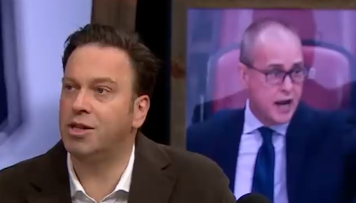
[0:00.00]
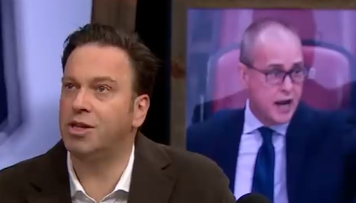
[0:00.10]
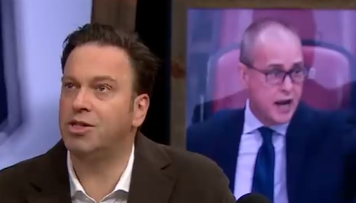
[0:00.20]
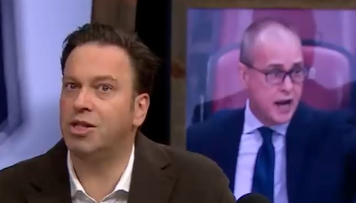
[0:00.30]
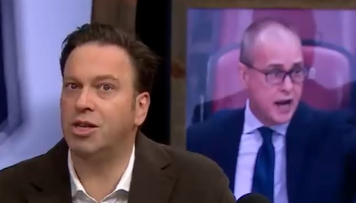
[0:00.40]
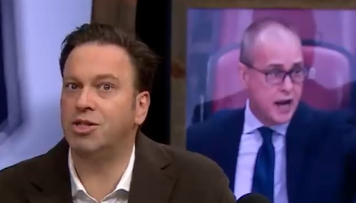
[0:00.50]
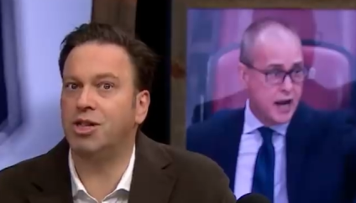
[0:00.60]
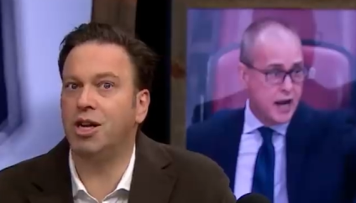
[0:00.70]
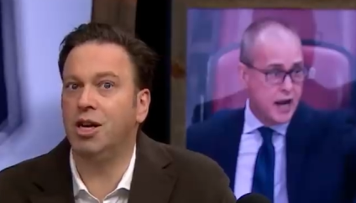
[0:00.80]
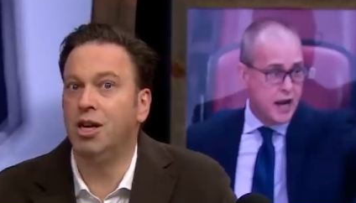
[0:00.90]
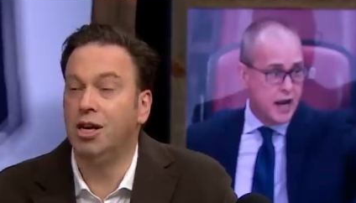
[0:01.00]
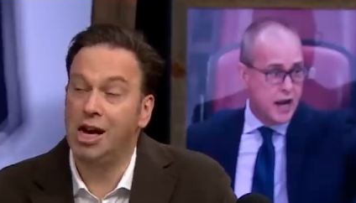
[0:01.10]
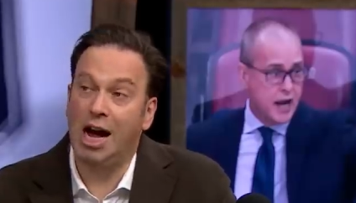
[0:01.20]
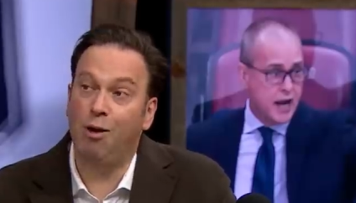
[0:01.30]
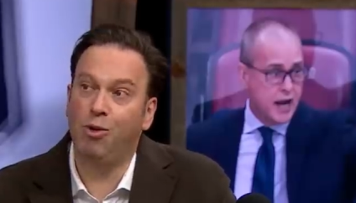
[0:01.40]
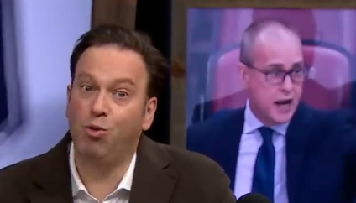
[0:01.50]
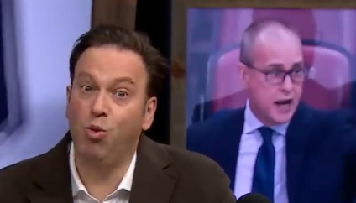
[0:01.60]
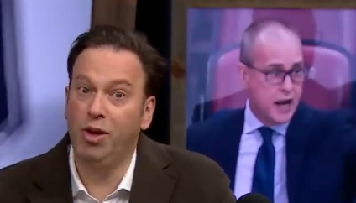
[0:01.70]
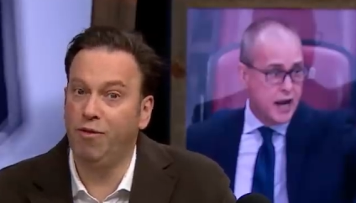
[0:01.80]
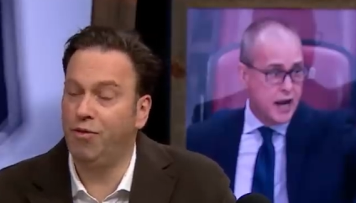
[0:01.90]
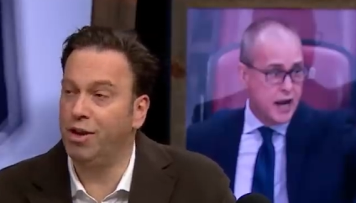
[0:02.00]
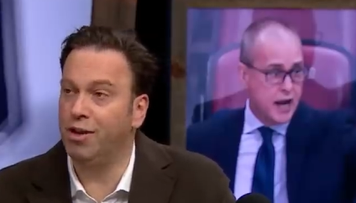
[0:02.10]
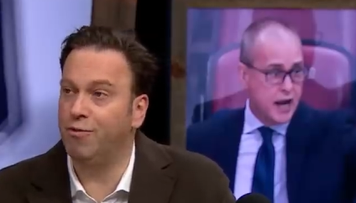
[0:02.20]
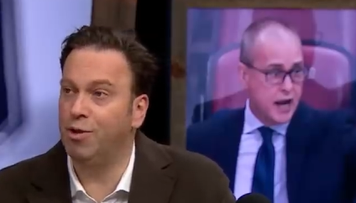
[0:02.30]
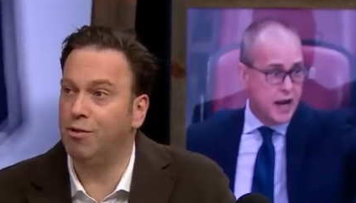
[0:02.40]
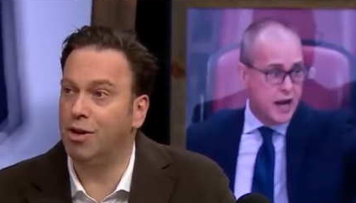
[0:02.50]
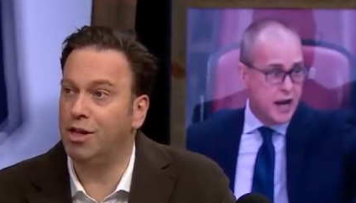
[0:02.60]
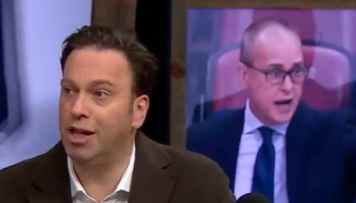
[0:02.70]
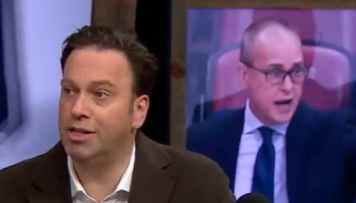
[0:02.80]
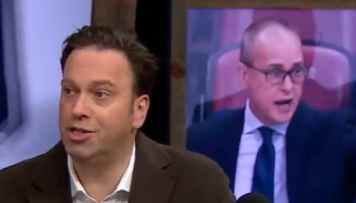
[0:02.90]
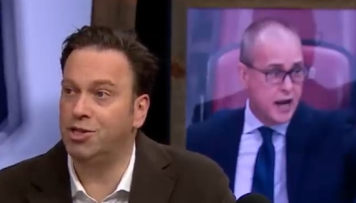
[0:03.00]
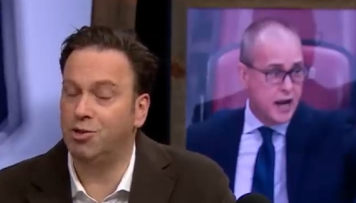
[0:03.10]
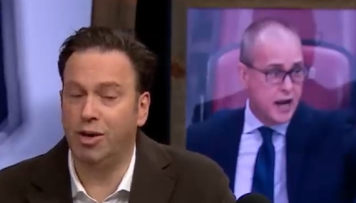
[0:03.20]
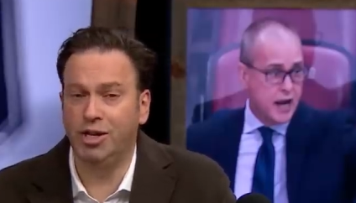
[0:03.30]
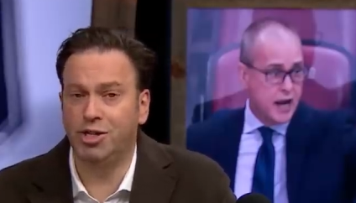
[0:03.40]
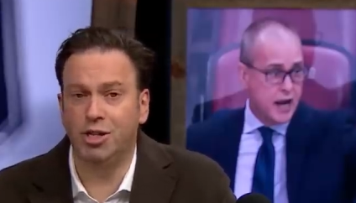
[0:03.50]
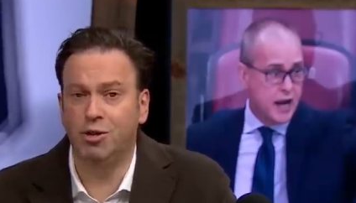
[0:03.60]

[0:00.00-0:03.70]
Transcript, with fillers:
Speaker 1: at this and they say, how would we feel if we were in that situation?